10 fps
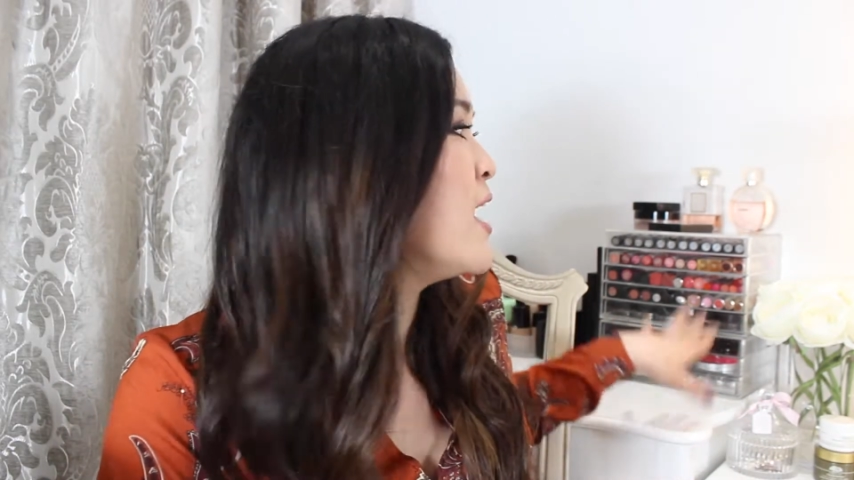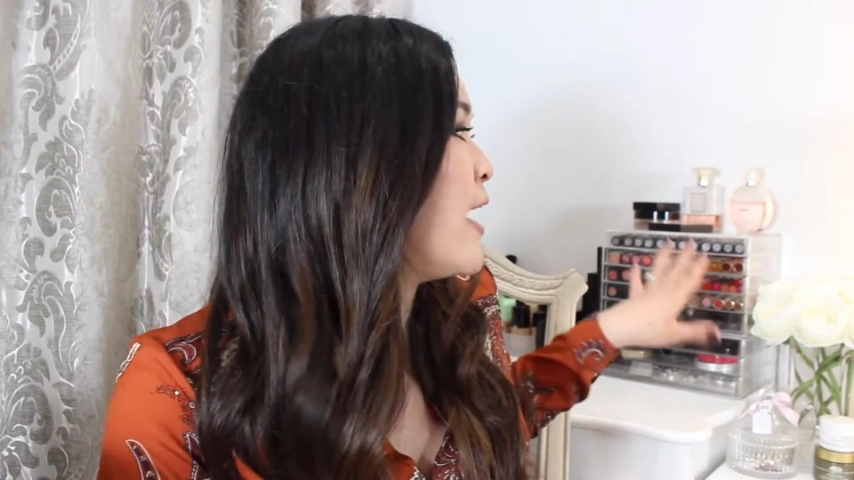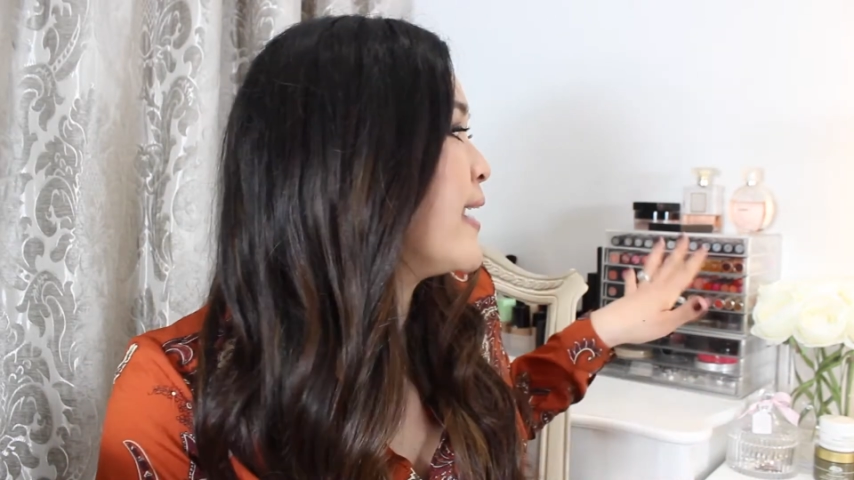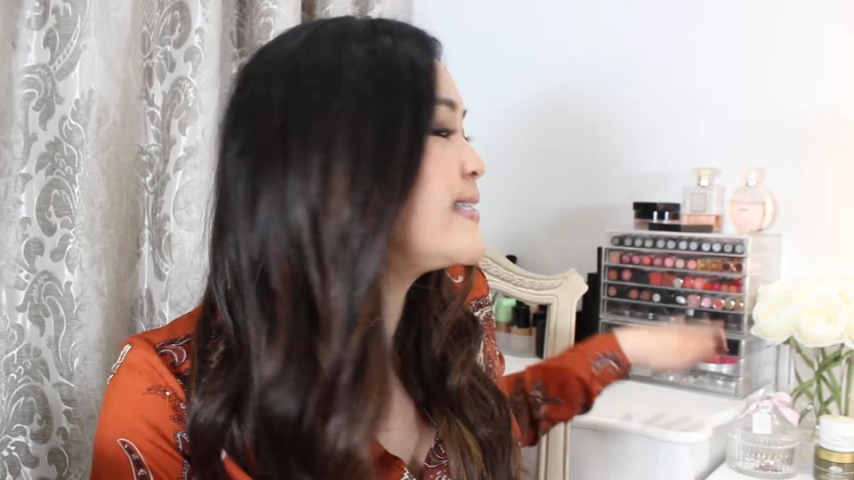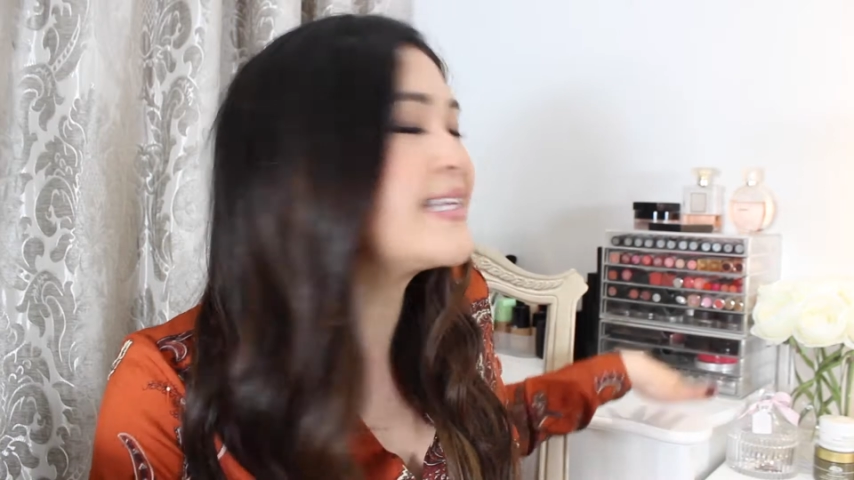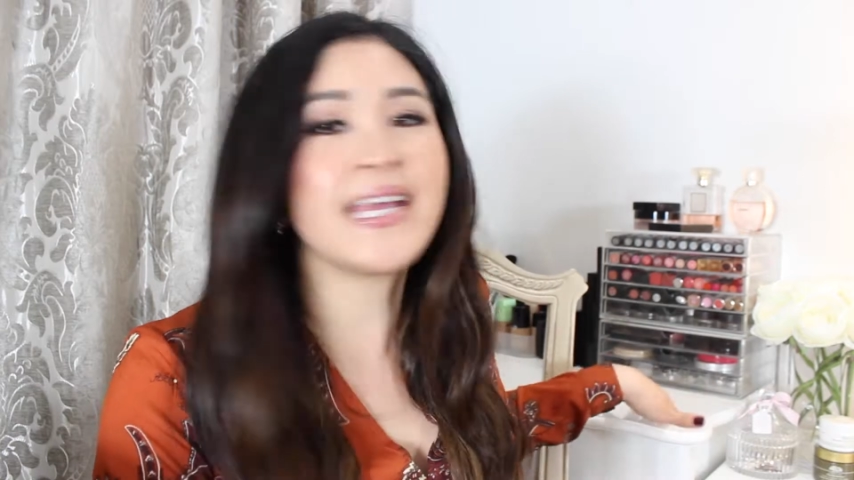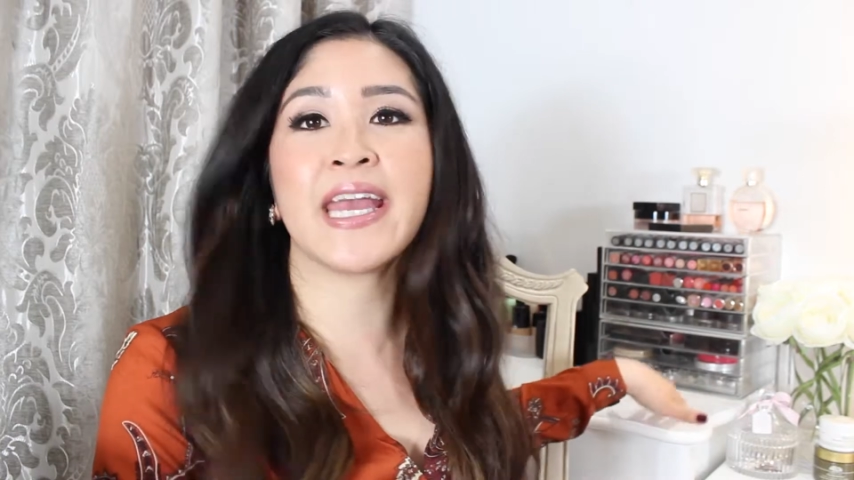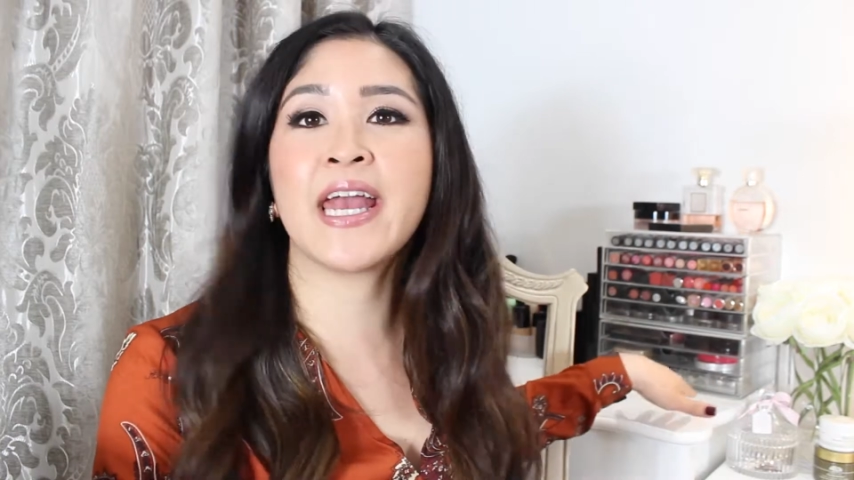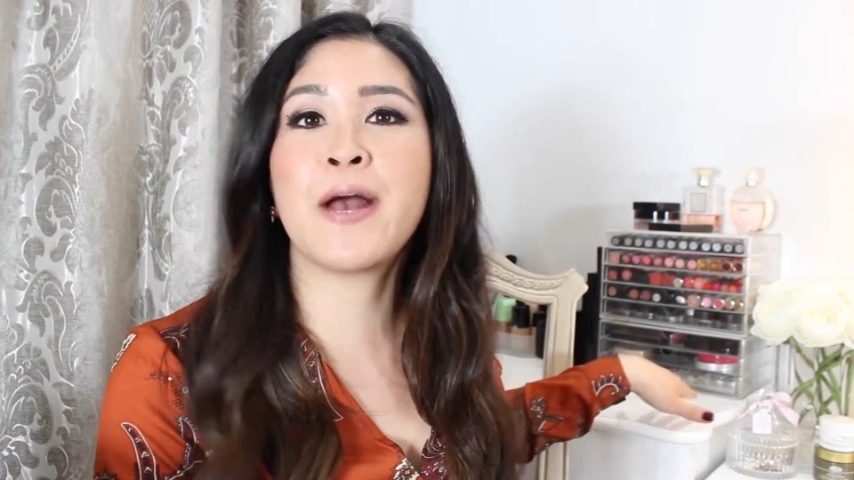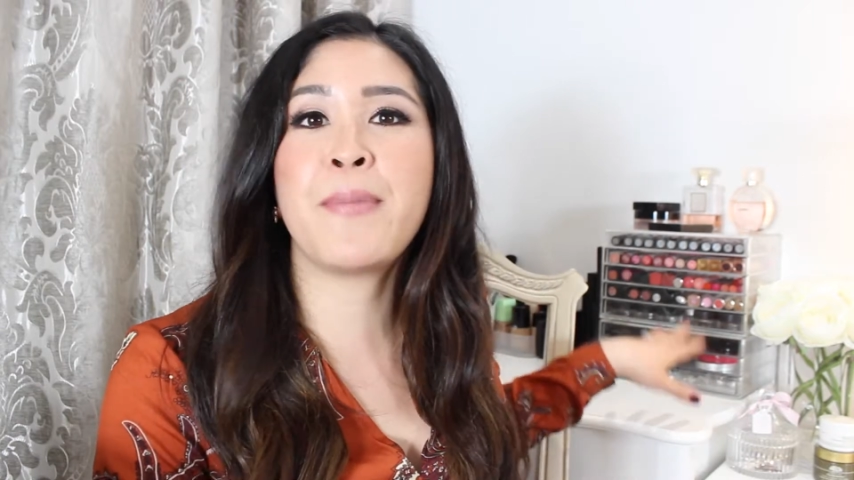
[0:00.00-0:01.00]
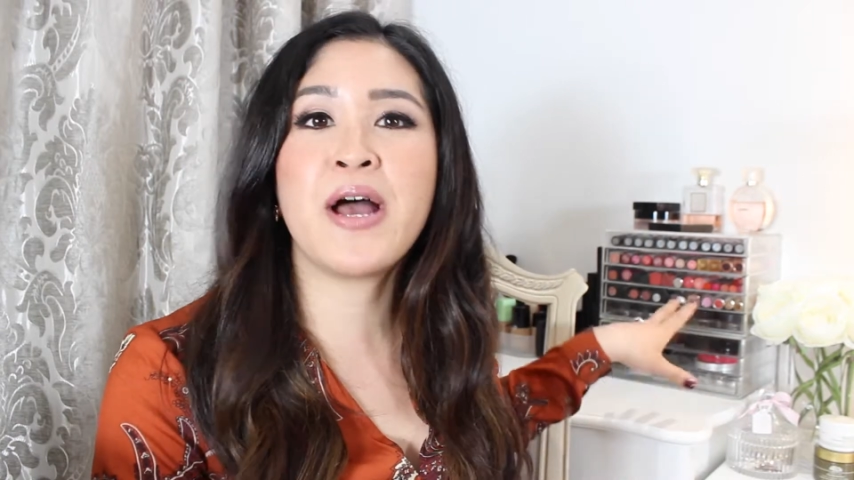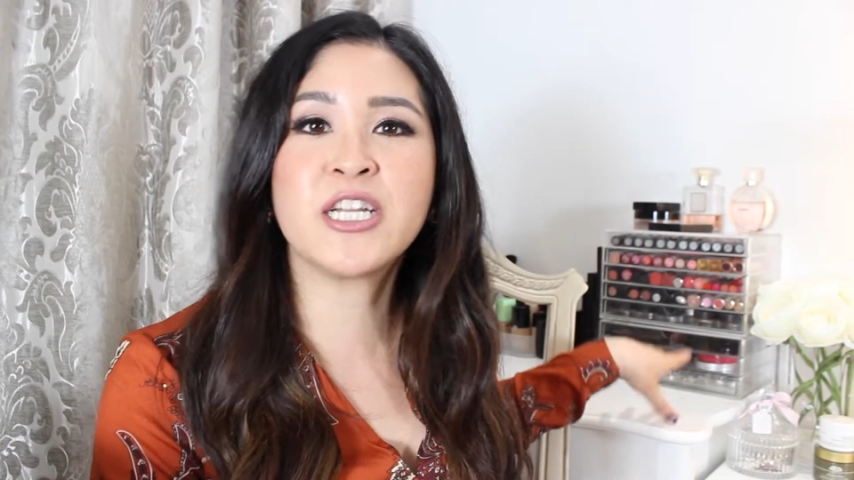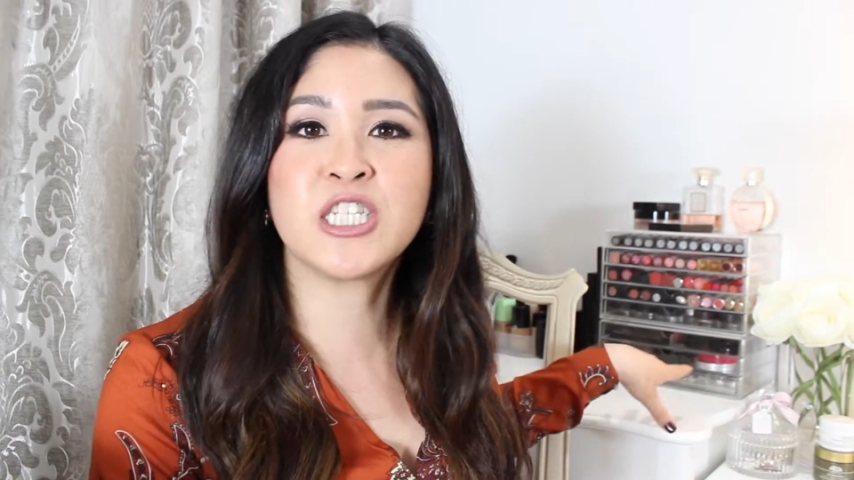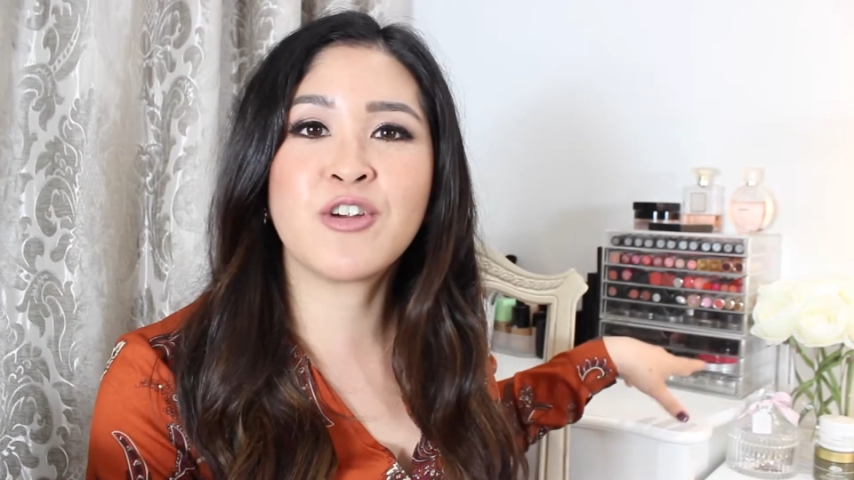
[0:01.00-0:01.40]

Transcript: I sit here, perch